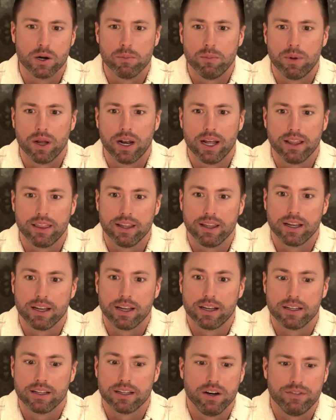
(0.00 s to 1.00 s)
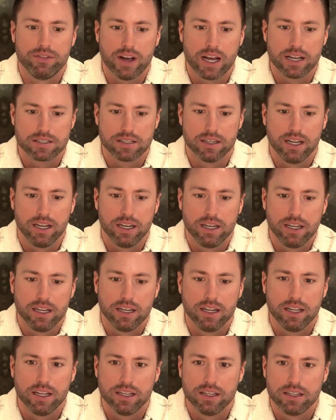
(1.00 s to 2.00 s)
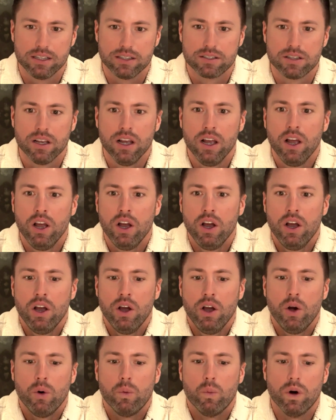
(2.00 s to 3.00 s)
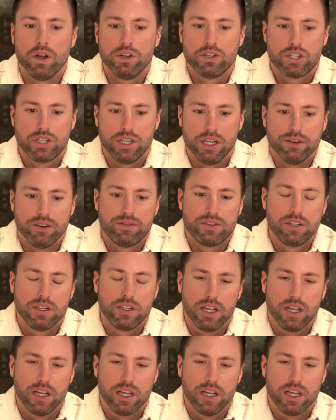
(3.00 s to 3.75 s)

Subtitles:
but I think it's very fascinating, is what shift